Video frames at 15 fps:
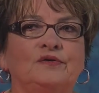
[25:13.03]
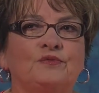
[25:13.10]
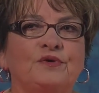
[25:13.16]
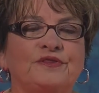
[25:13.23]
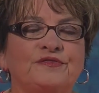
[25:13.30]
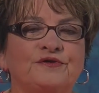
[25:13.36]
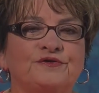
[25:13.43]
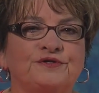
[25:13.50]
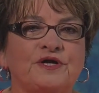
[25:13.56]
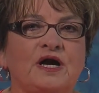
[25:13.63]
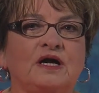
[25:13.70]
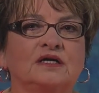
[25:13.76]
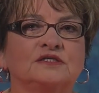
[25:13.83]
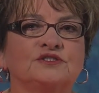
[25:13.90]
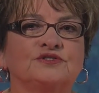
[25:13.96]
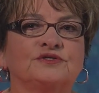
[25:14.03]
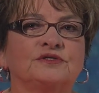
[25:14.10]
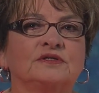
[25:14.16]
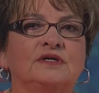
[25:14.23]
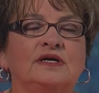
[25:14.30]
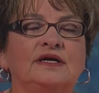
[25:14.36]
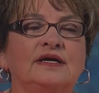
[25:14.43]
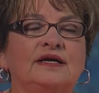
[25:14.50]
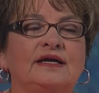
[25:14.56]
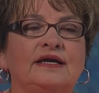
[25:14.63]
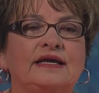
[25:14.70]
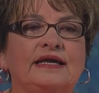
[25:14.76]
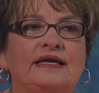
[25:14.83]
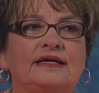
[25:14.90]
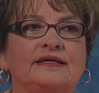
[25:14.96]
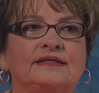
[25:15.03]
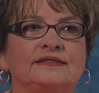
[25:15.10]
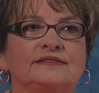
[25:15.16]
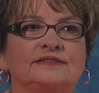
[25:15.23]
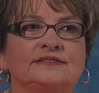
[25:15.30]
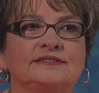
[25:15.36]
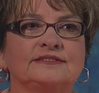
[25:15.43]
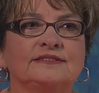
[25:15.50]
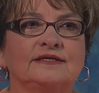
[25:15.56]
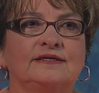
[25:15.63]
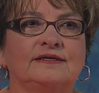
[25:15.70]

with your doctor, and